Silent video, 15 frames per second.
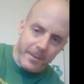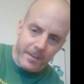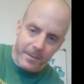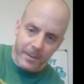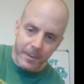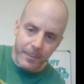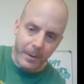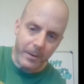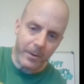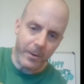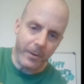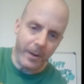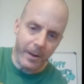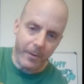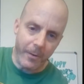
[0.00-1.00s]
Let me
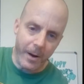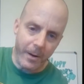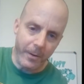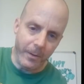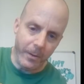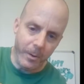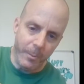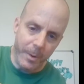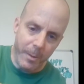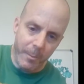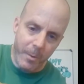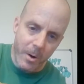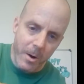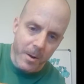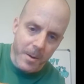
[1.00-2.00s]
turn that around a little bit
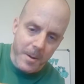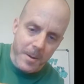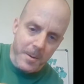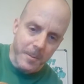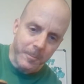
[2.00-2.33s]
more.